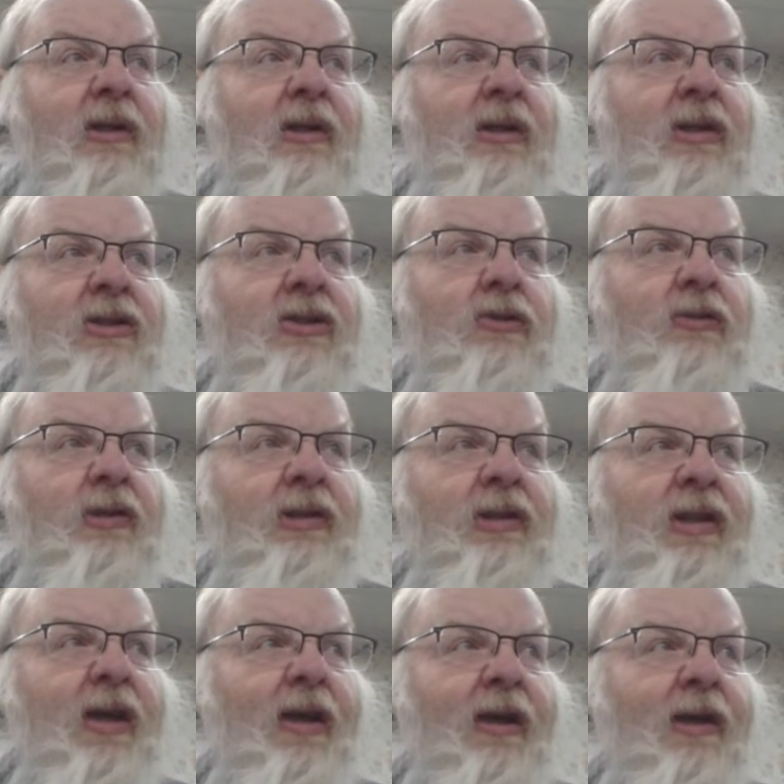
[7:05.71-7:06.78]
Eastern
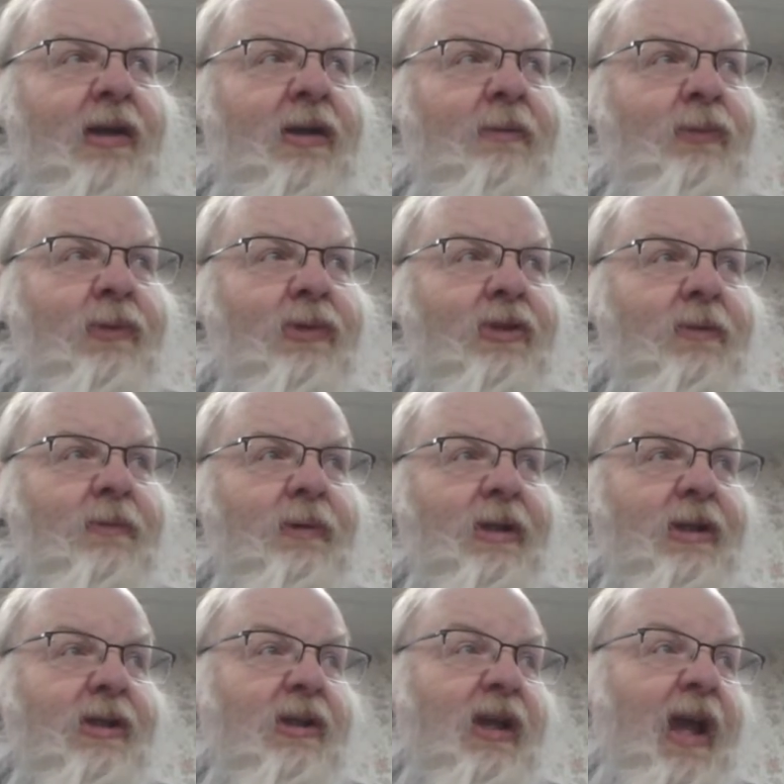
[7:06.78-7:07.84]
Time, which would
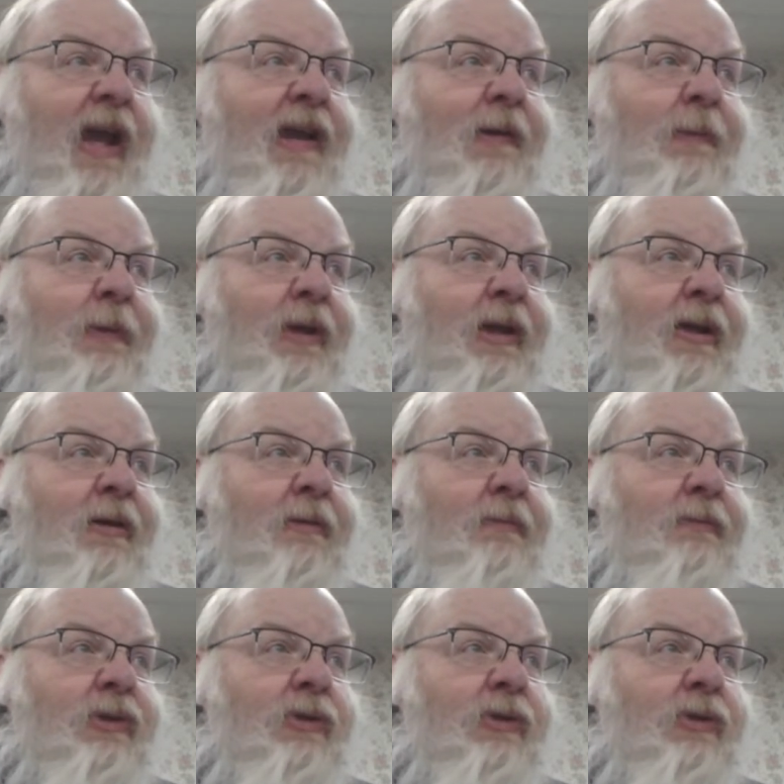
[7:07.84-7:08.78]
be 8 p.m.